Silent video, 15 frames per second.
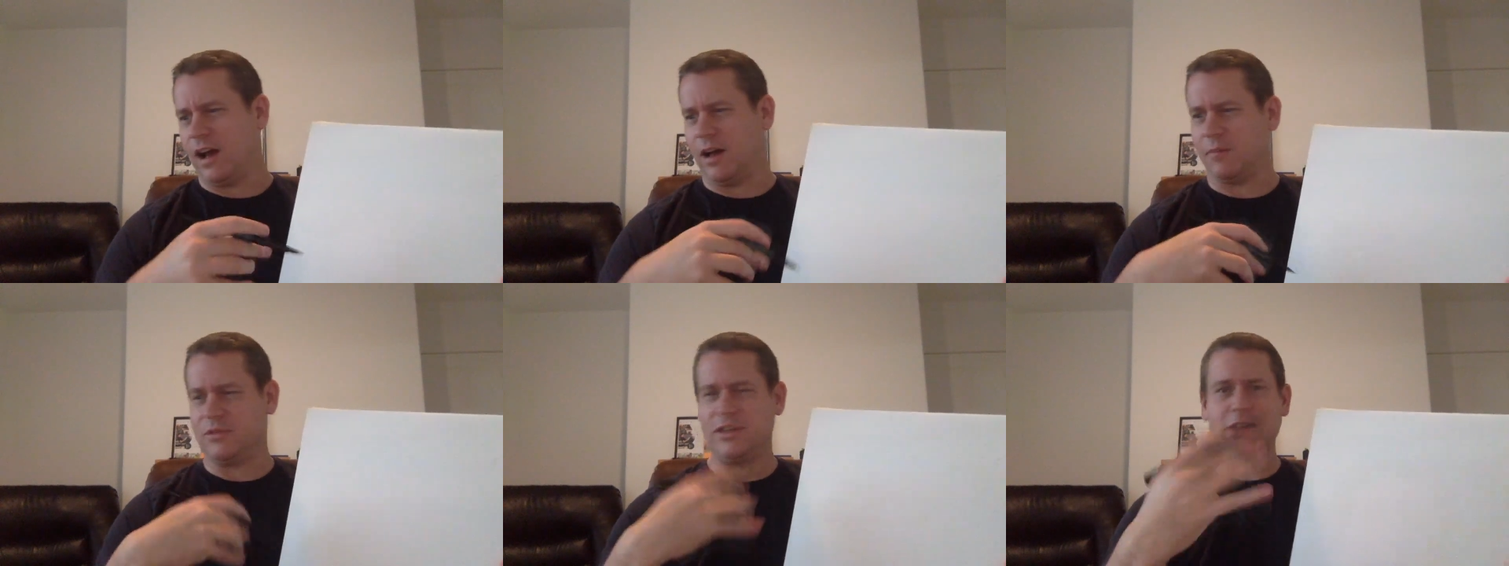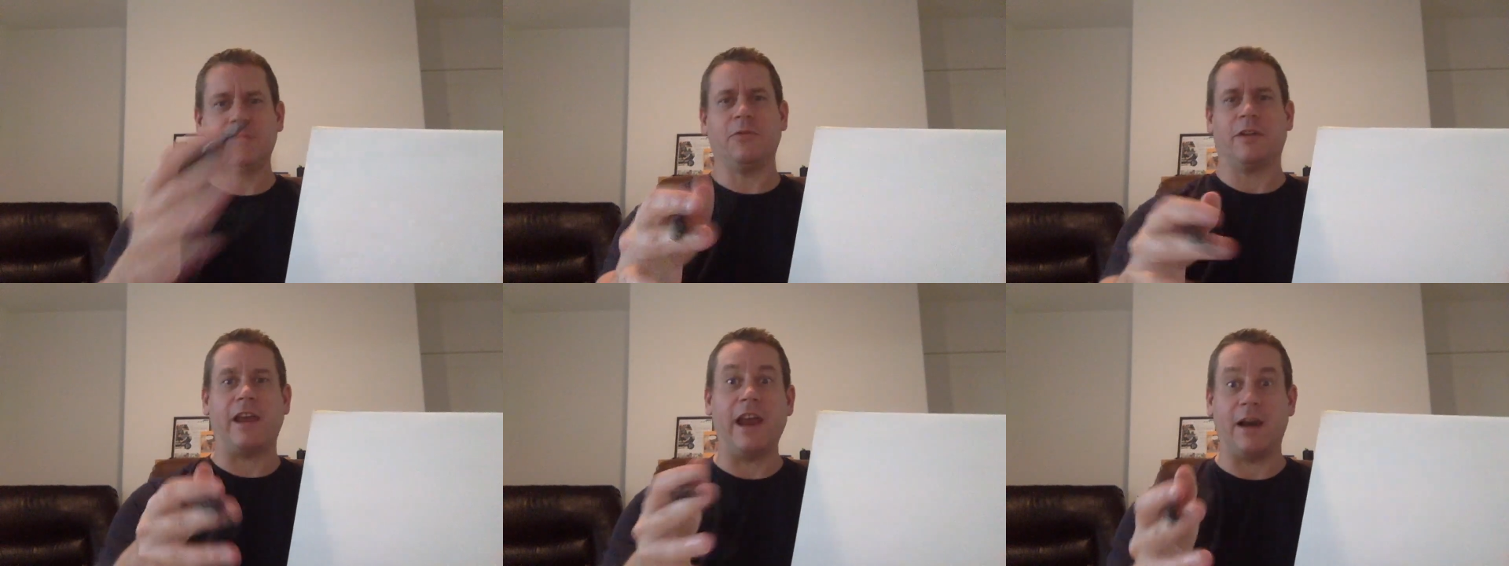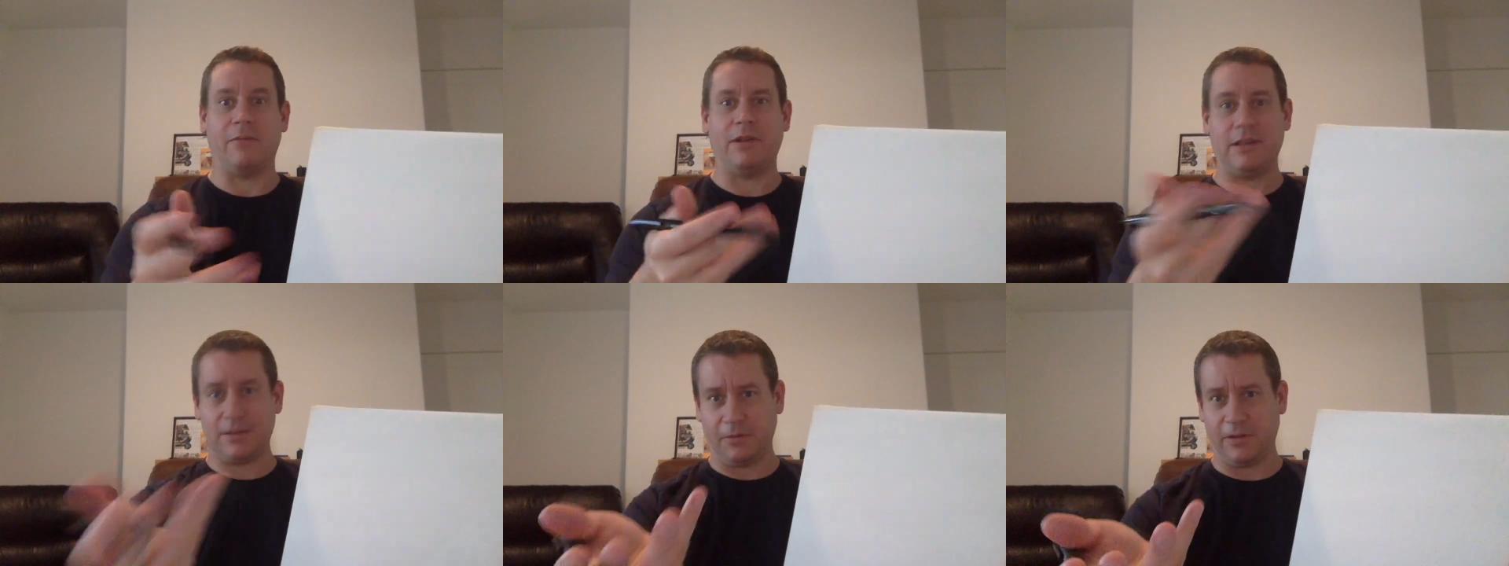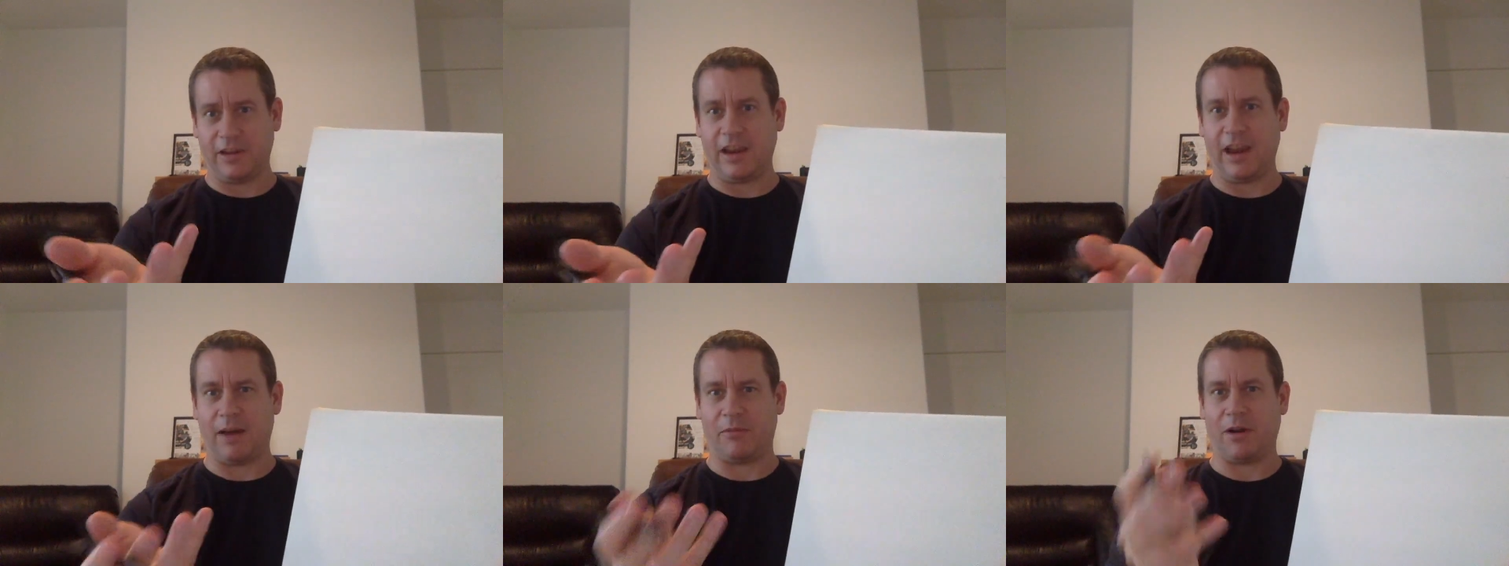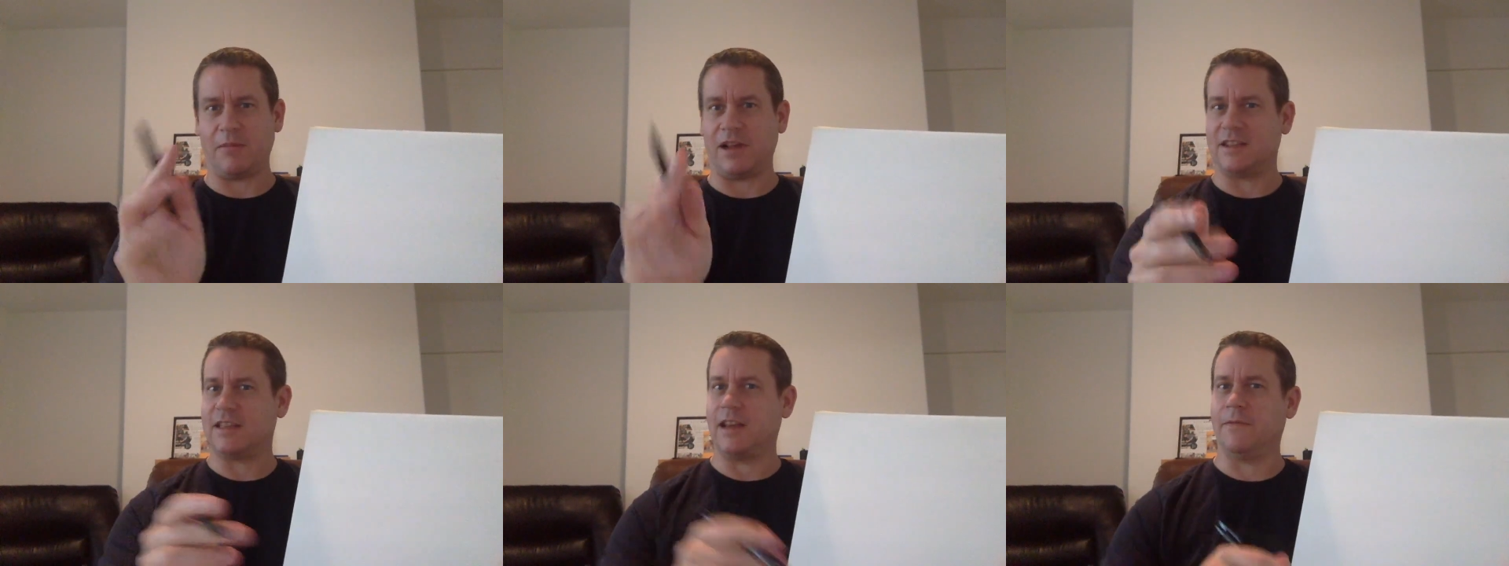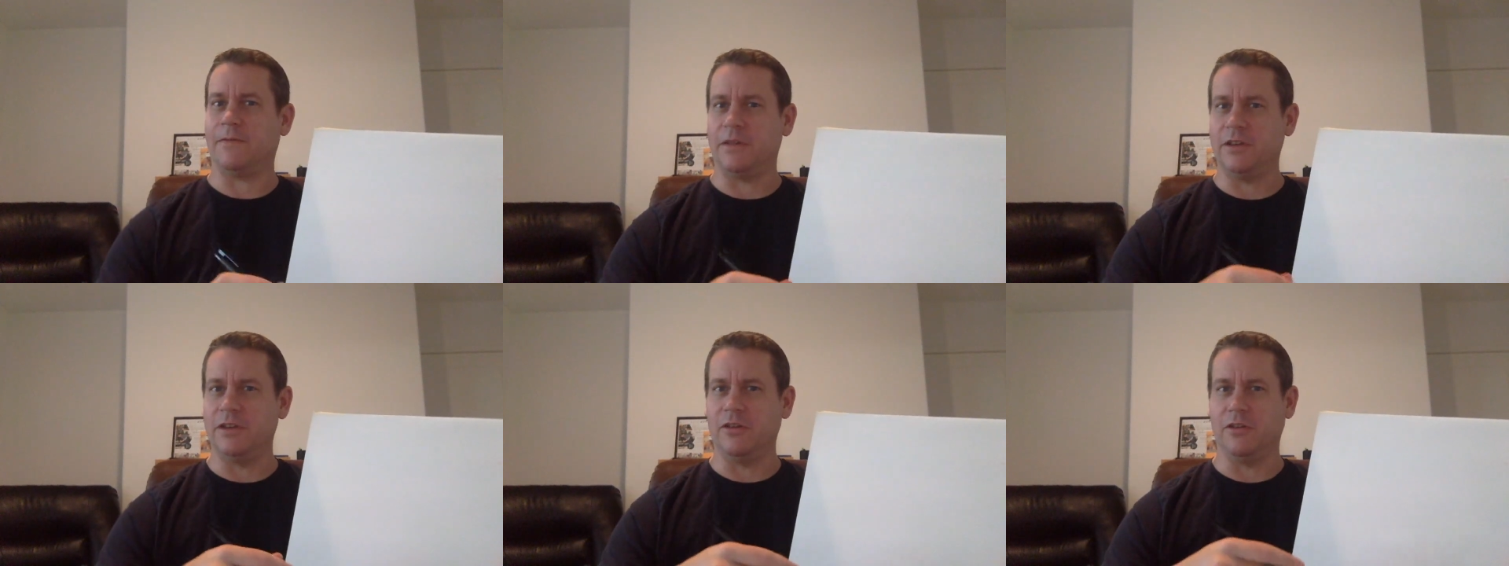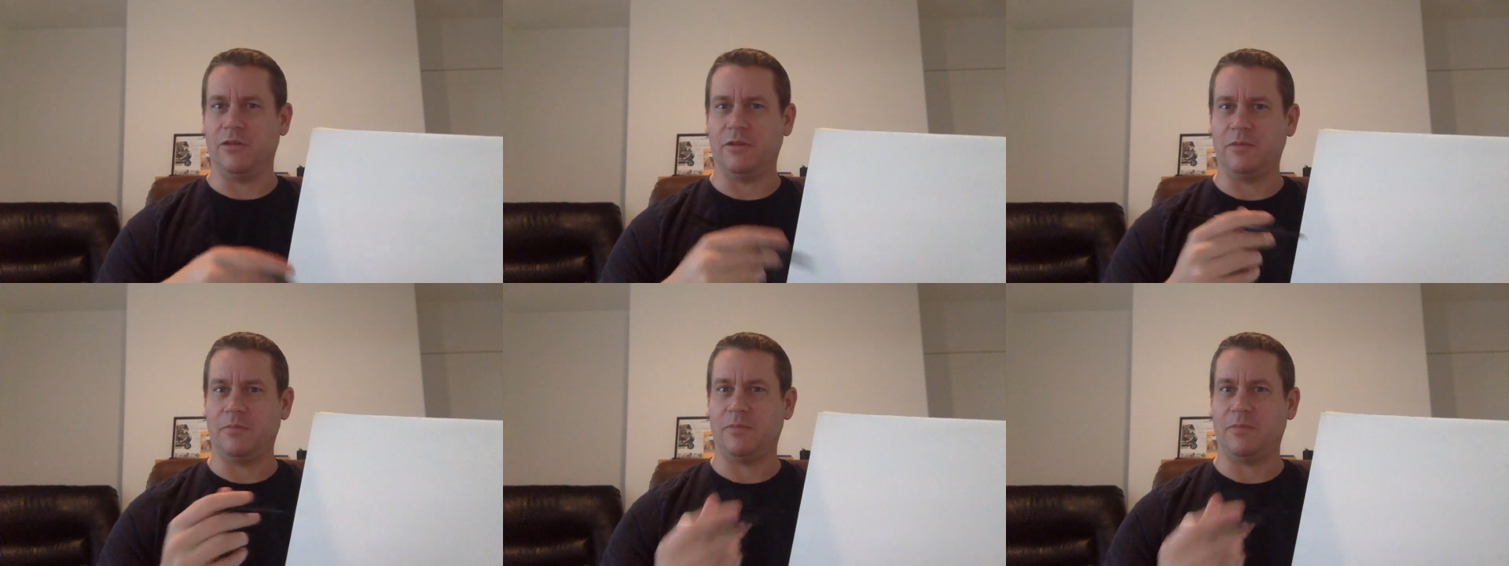just for the camera. I'm not saying for you,